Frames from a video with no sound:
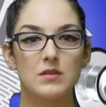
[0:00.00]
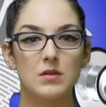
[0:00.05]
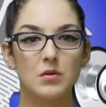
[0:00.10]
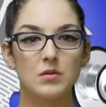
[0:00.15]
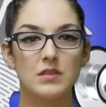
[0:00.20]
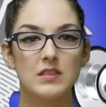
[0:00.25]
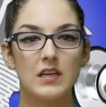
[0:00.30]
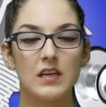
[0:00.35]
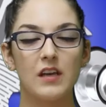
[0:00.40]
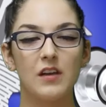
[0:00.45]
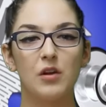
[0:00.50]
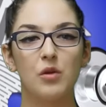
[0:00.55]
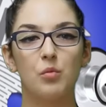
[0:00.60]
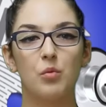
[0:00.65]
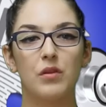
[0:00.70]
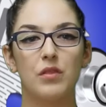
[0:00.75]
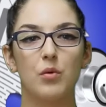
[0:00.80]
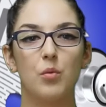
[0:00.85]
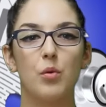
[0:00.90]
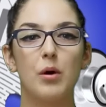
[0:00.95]
associated
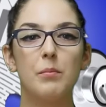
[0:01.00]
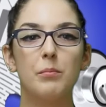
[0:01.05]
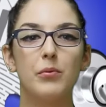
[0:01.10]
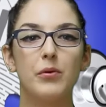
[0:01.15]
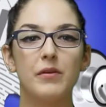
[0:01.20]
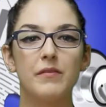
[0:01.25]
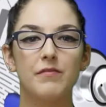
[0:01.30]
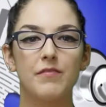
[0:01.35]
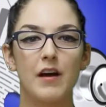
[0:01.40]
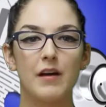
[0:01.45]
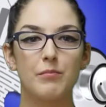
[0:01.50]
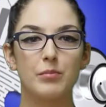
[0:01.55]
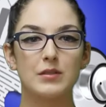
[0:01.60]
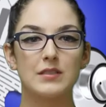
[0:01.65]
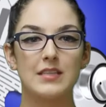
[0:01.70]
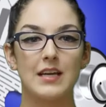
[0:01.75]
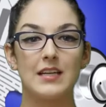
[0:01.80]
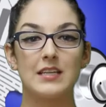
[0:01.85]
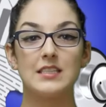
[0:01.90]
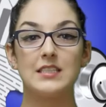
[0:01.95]
with a
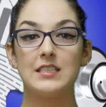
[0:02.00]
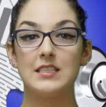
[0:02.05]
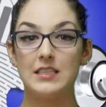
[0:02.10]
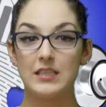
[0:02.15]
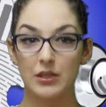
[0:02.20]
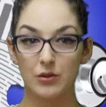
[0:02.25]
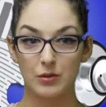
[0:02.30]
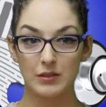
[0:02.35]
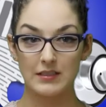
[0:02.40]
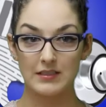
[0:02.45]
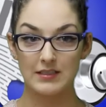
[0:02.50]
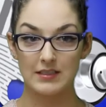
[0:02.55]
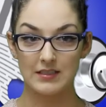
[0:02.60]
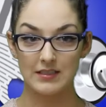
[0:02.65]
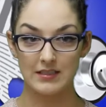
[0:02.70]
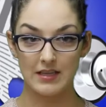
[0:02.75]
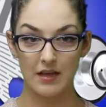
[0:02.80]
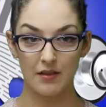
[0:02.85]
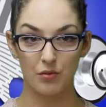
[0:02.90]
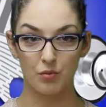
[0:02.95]
1.5% decrease
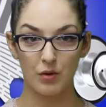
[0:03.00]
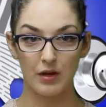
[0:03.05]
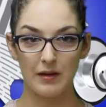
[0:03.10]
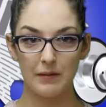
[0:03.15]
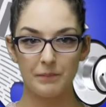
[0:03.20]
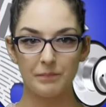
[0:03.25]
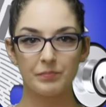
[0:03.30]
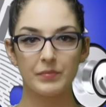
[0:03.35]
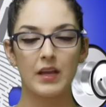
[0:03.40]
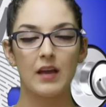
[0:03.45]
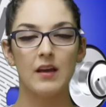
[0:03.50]
in death rate.